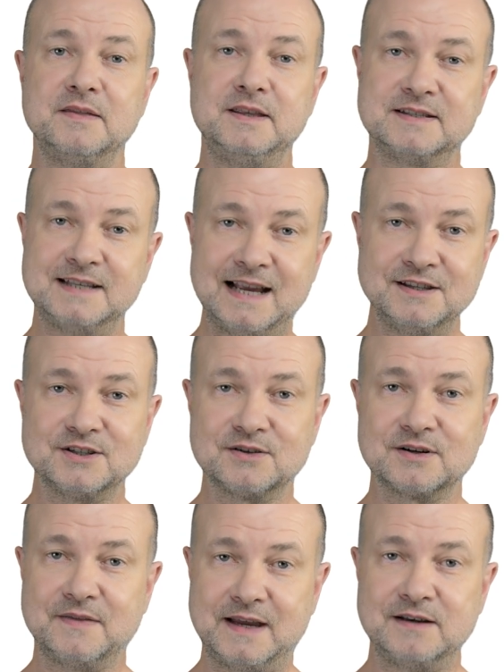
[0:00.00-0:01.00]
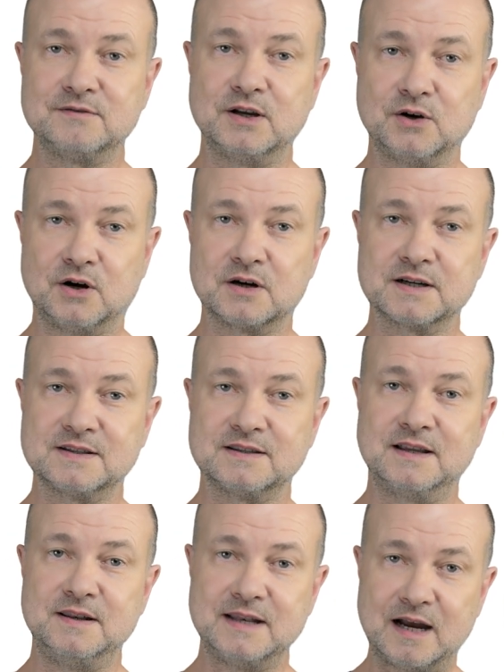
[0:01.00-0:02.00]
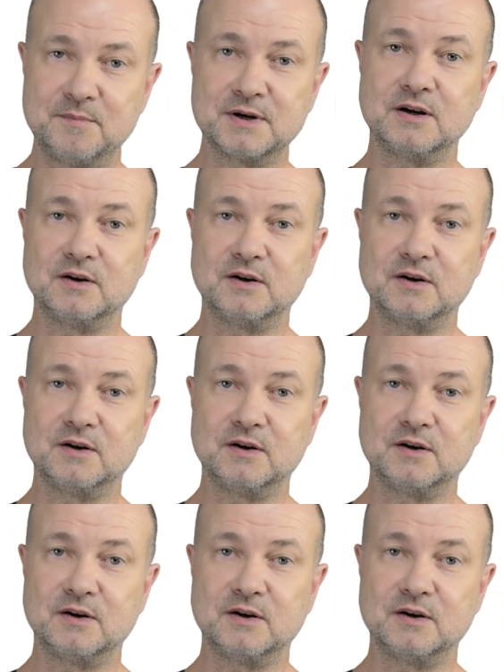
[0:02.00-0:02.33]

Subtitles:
The sensor then records the number